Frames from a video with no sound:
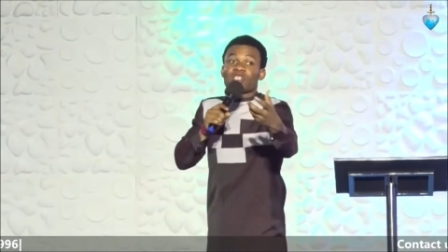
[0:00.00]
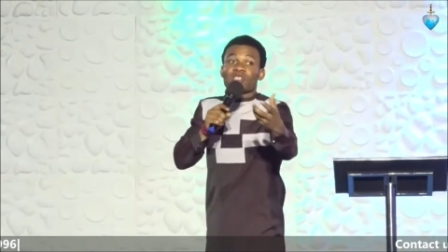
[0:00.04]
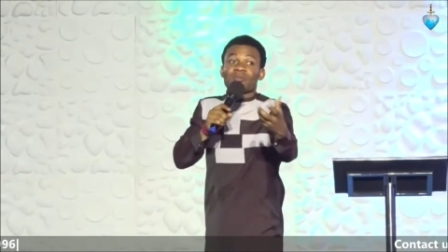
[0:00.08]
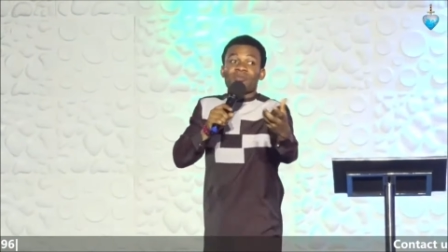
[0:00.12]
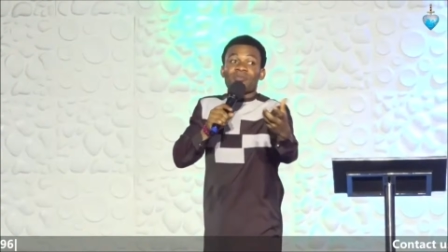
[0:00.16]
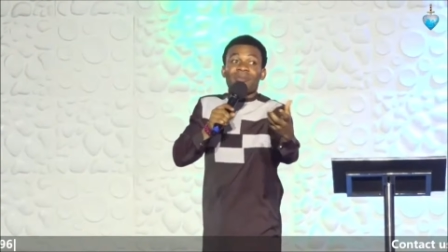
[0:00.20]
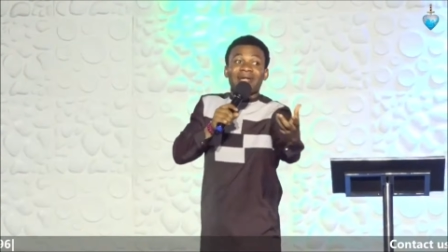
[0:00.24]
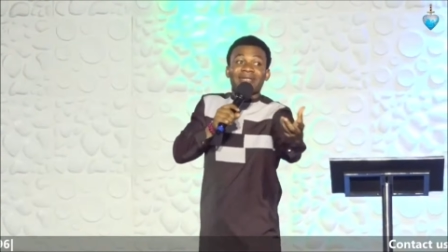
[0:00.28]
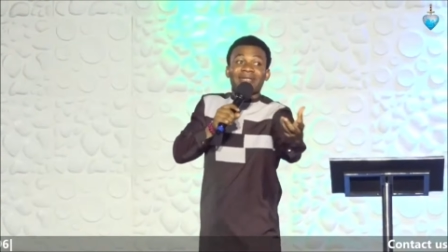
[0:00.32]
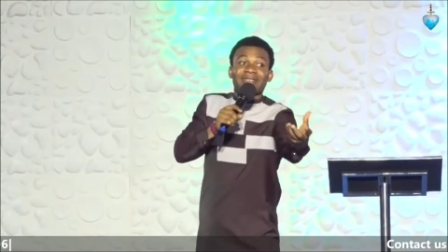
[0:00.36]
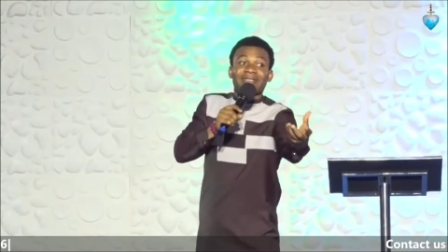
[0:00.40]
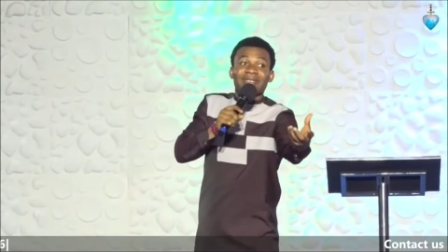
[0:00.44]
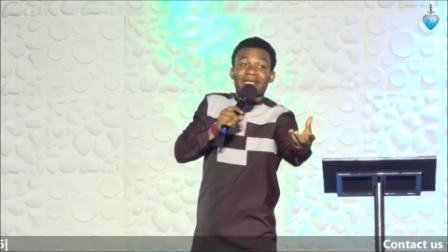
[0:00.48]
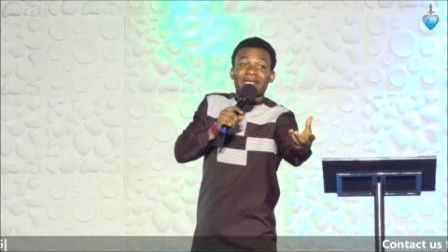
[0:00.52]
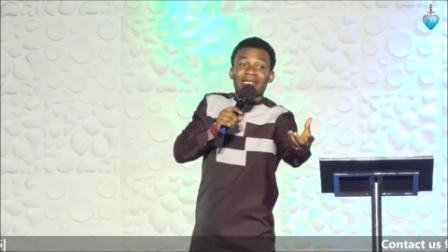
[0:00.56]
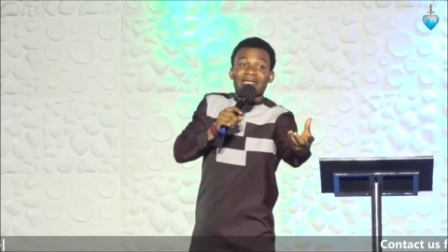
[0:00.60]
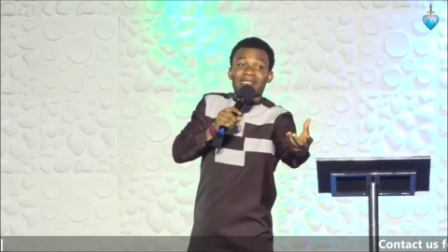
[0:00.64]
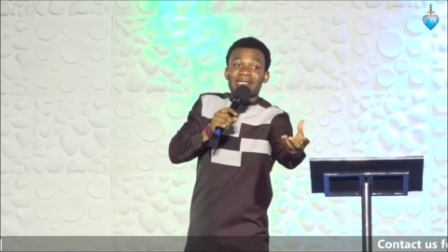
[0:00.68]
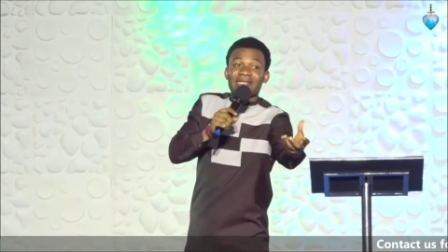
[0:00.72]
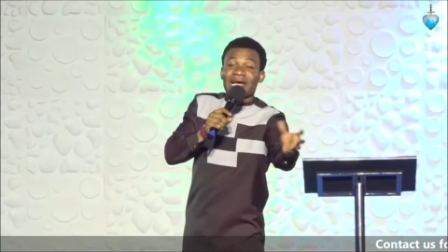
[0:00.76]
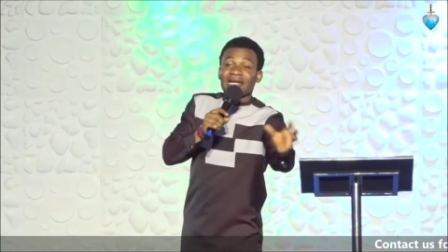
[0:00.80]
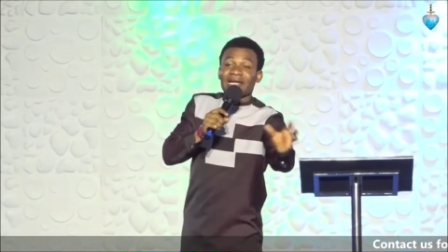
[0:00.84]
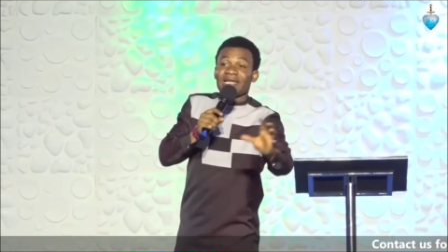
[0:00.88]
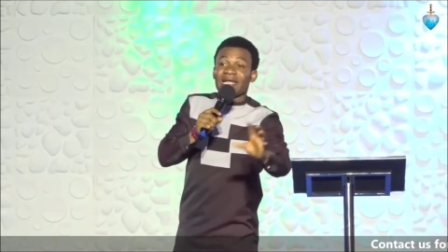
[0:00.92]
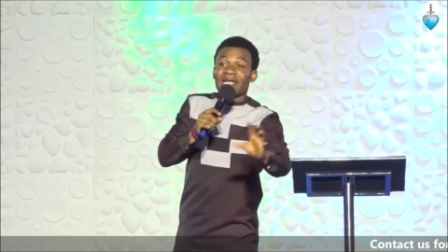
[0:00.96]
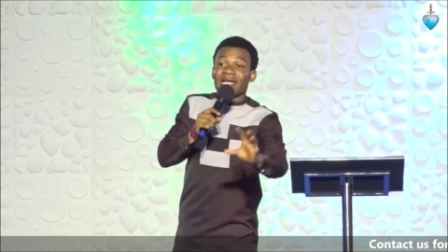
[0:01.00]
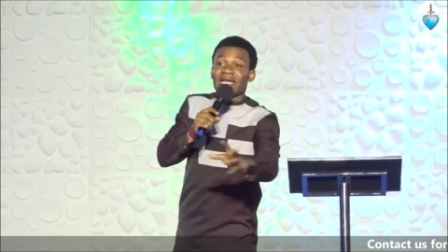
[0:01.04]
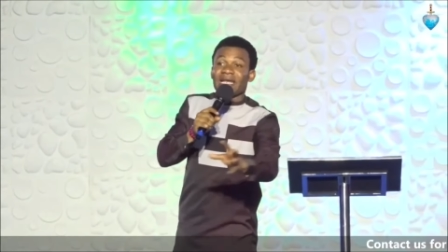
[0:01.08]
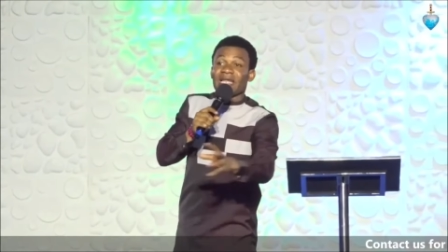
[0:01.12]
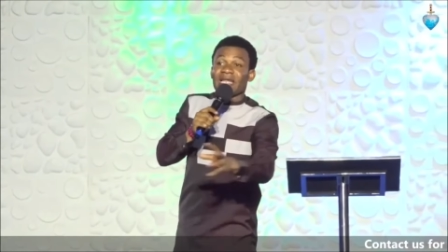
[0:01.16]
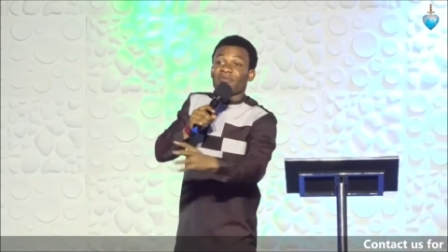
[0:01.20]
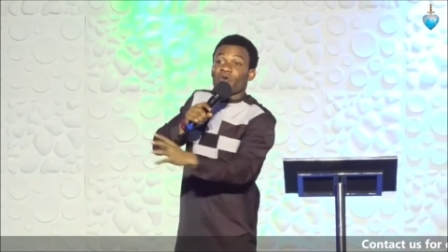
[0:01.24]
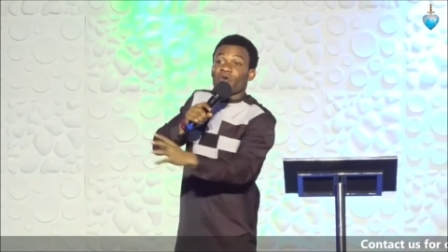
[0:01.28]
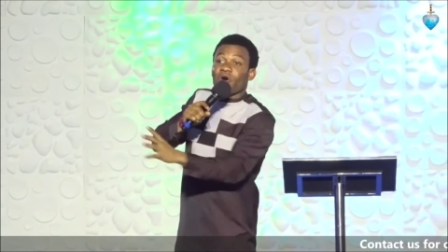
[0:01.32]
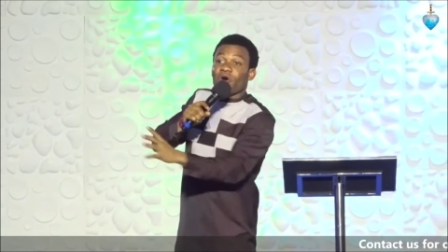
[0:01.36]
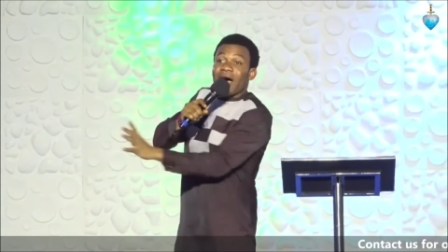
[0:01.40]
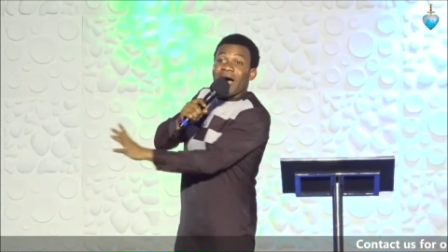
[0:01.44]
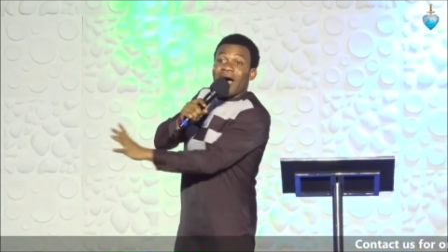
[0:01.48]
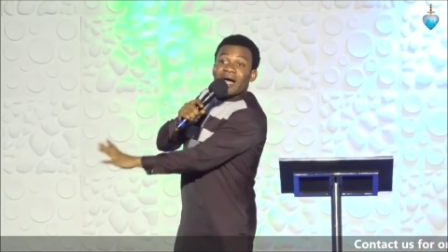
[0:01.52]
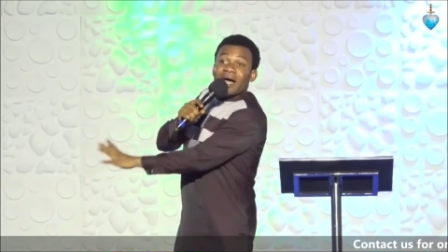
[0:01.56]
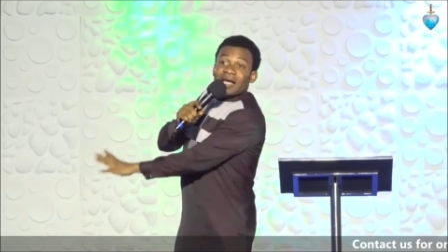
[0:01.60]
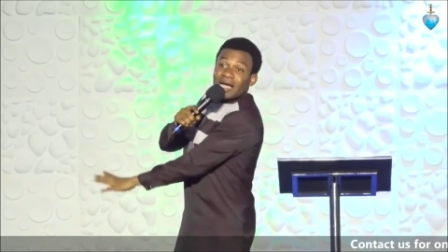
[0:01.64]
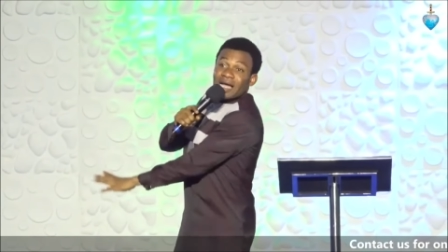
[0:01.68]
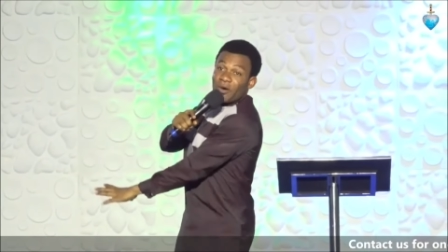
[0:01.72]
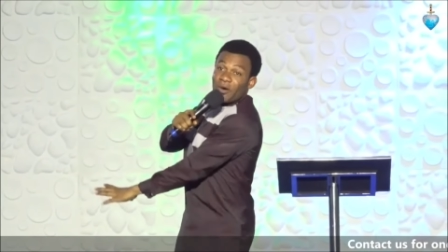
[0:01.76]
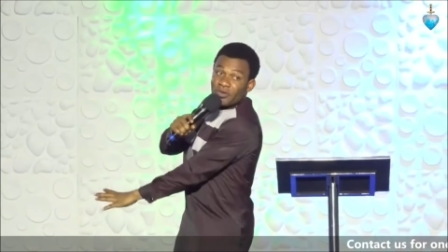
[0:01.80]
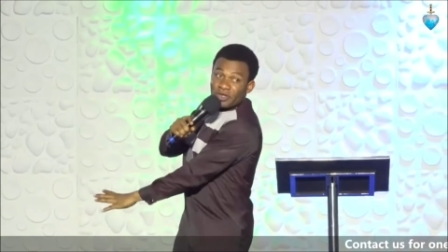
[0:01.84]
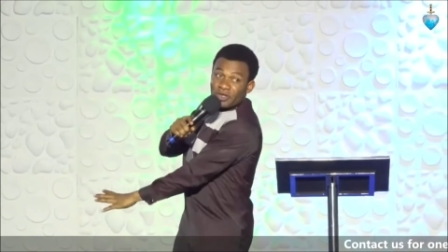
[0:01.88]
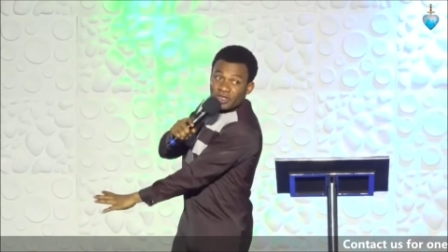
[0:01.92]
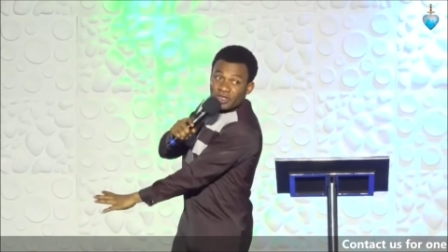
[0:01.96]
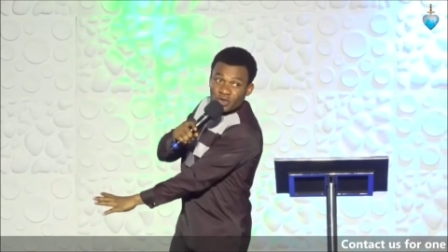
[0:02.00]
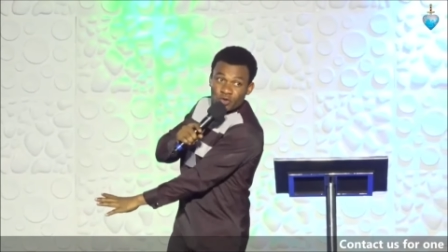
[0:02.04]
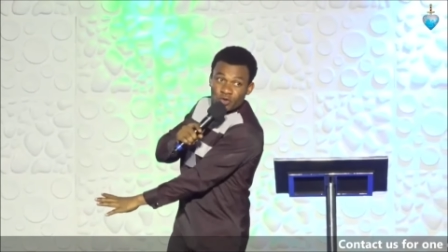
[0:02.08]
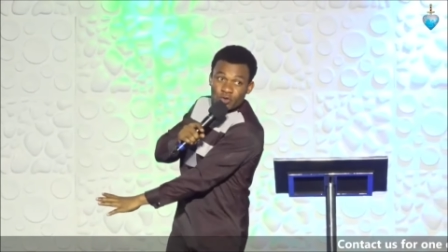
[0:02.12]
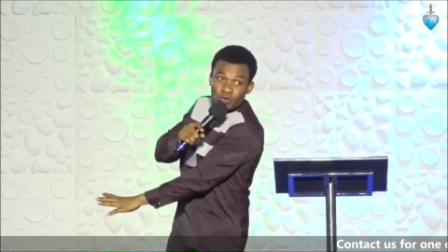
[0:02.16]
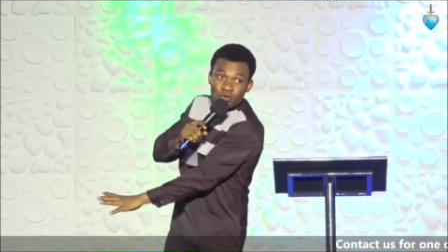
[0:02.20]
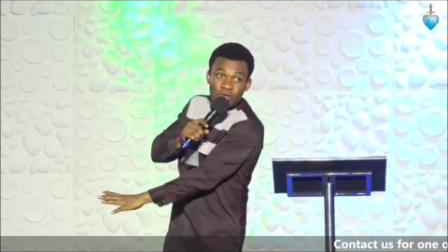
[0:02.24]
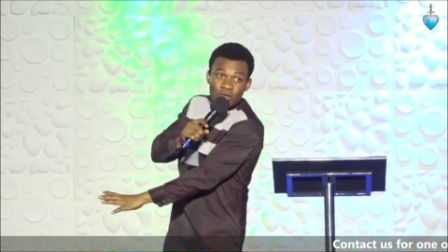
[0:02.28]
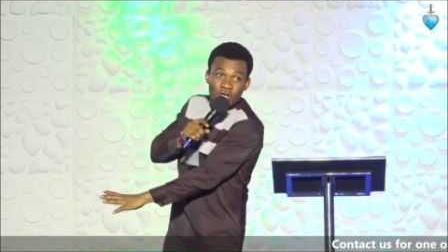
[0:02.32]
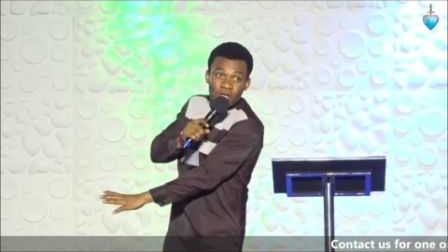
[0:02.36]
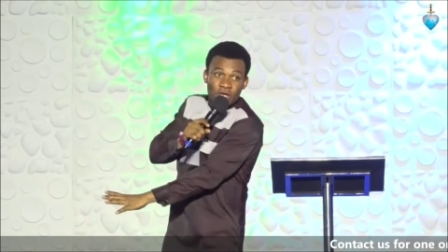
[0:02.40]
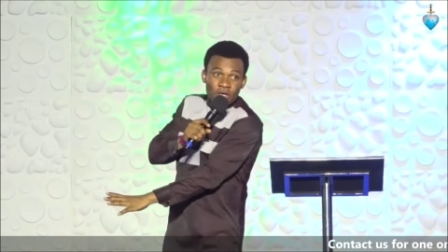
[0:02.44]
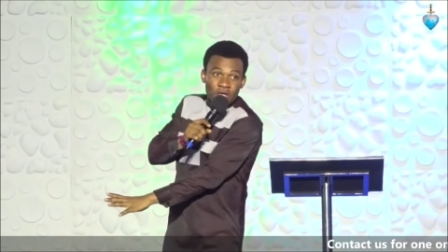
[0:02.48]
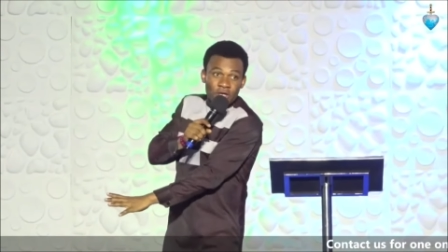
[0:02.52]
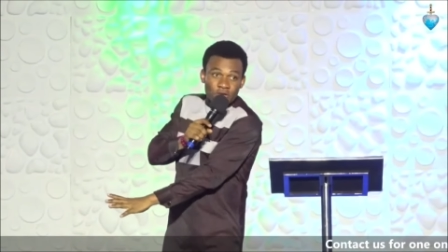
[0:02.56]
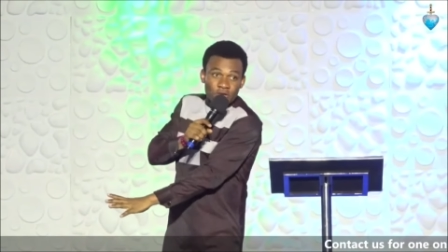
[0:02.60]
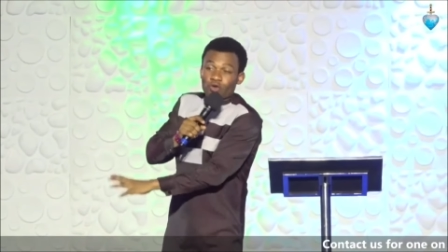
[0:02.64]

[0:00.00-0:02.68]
smartness and they leave your anger with you.